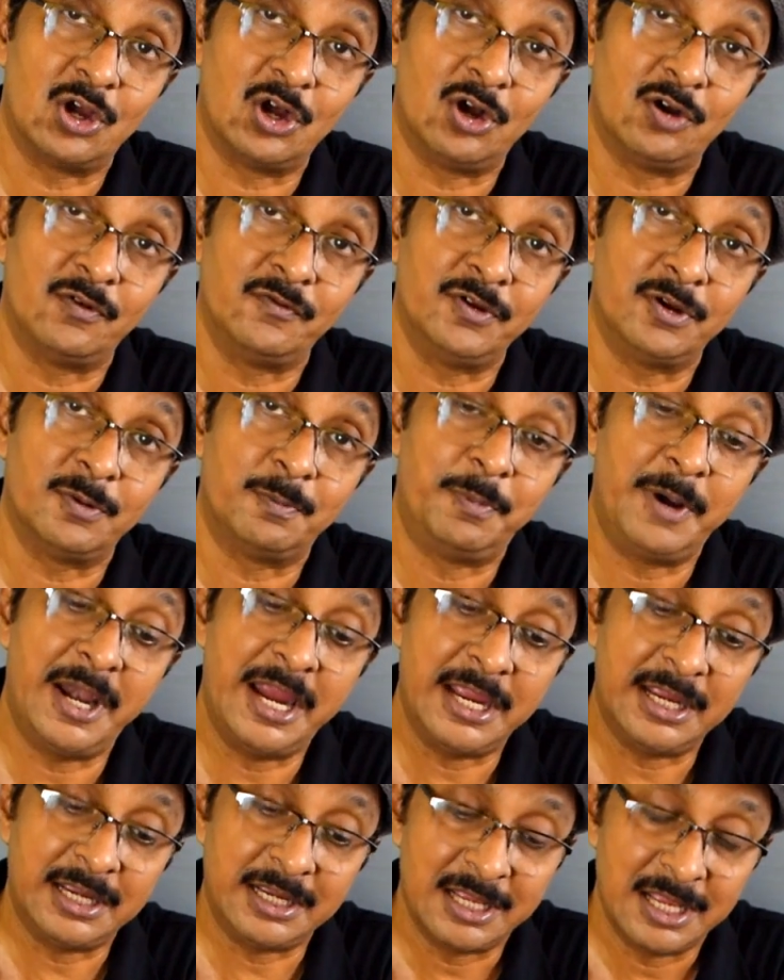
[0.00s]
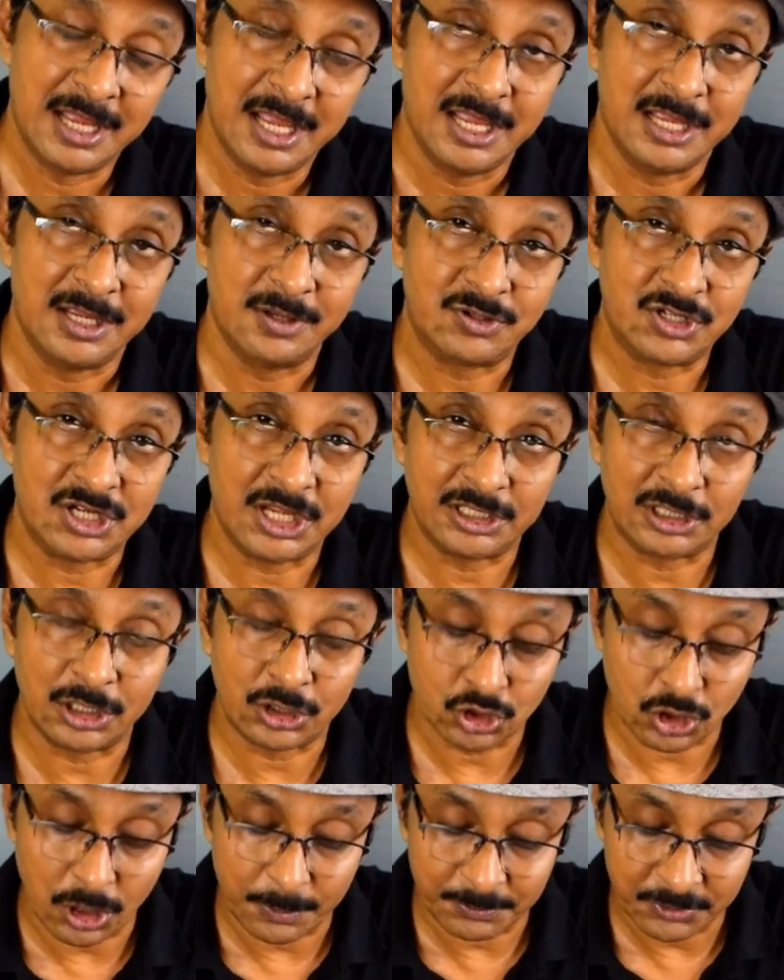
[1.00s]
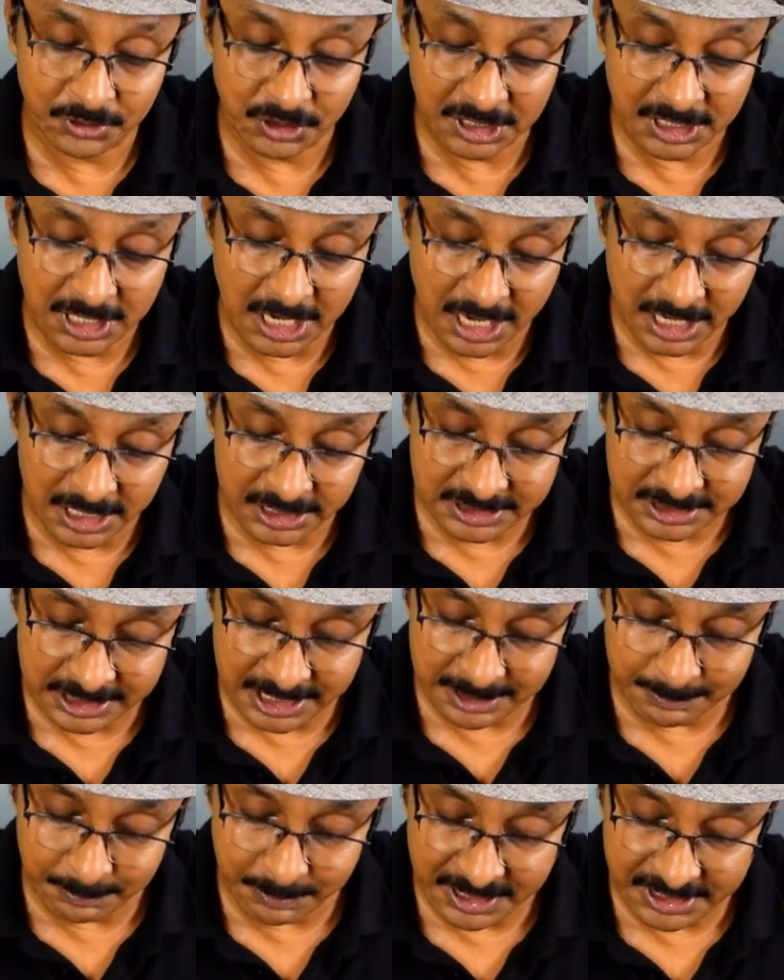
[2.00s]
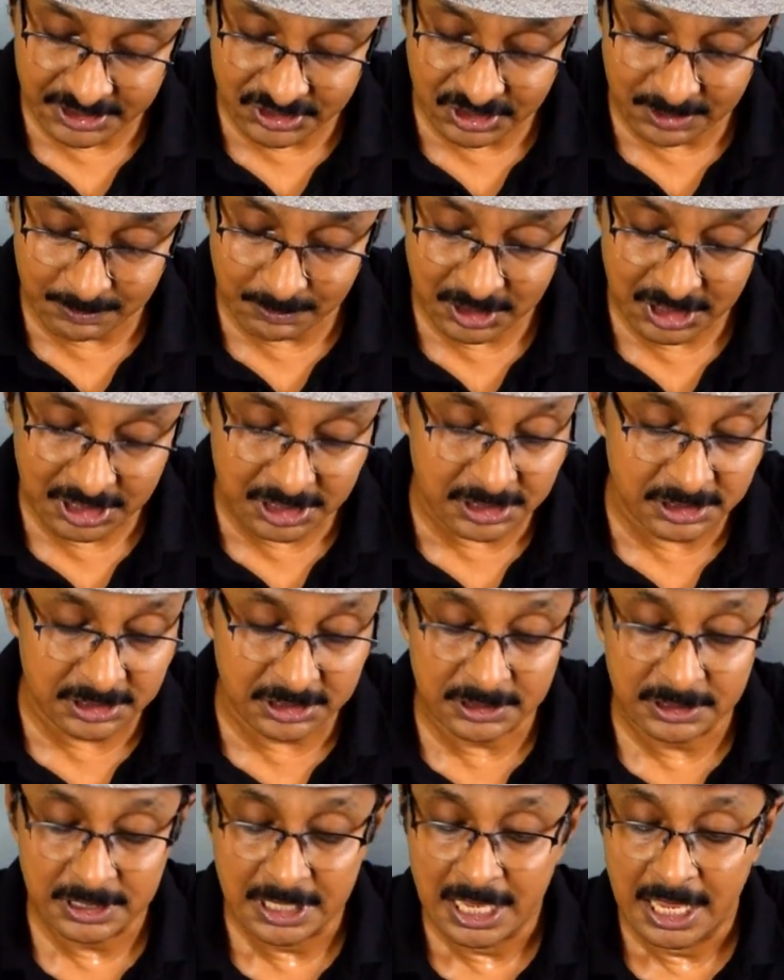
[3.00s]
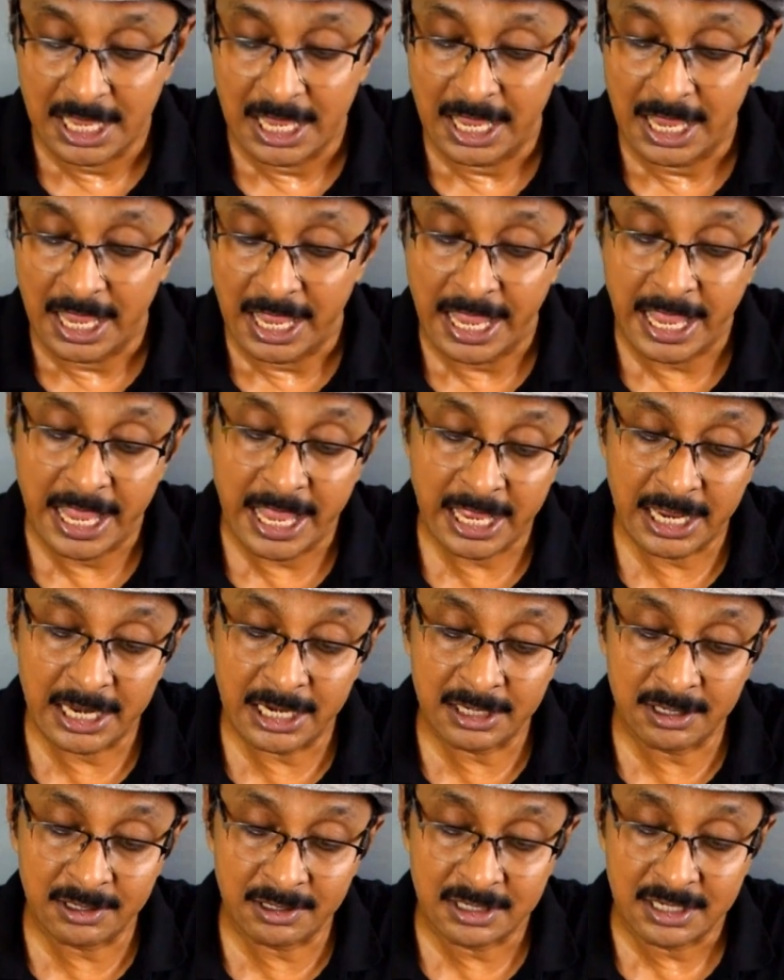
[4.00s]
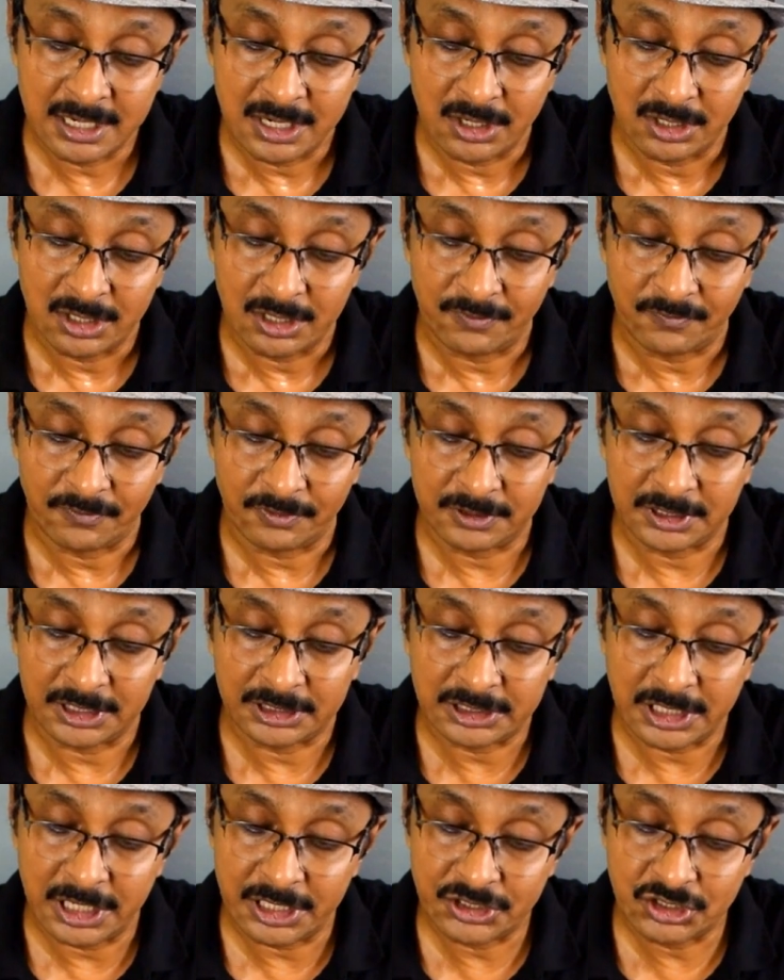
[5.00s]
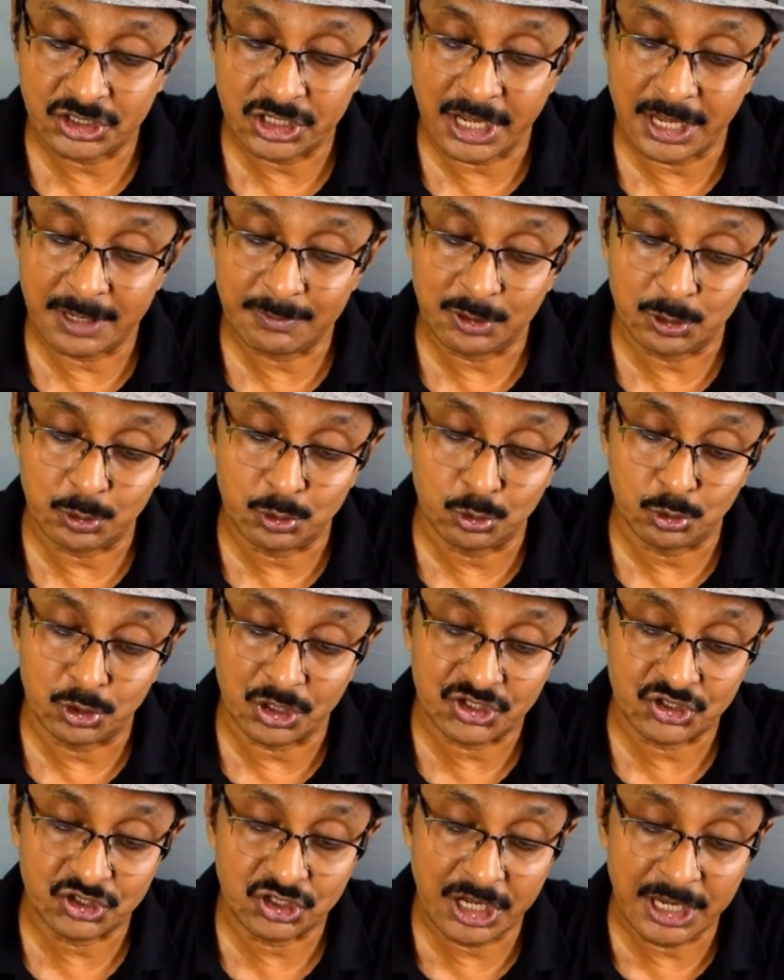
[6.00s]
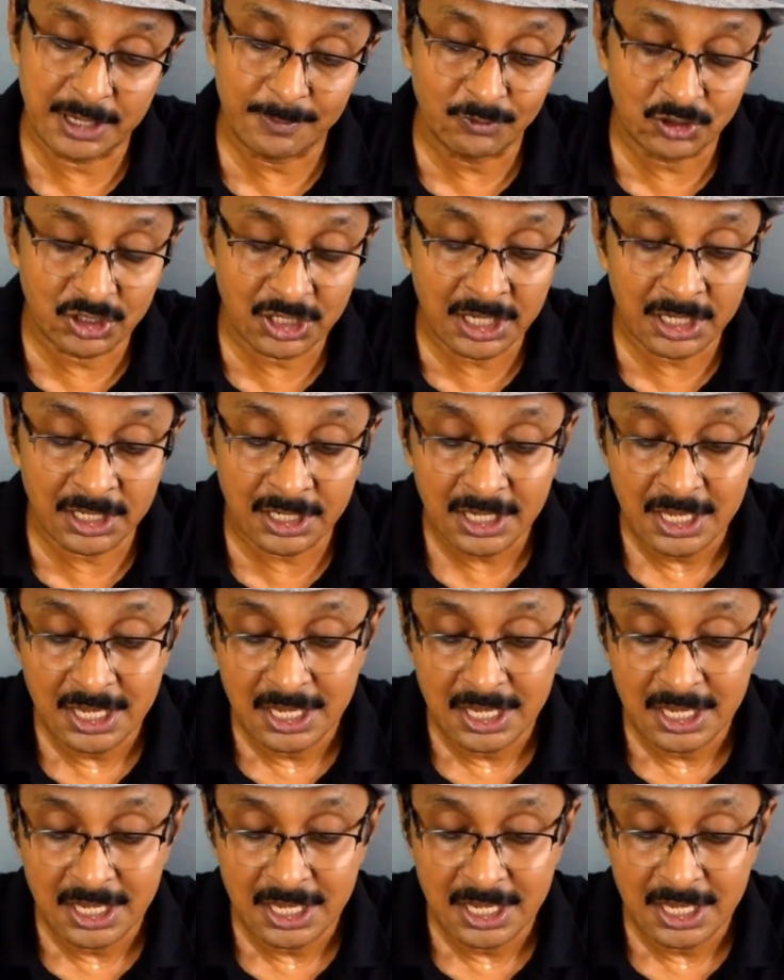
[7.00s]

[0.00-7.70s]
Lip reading: of your break. You take the top 3 cards and place them here, and for the 3rd time you do the same thing.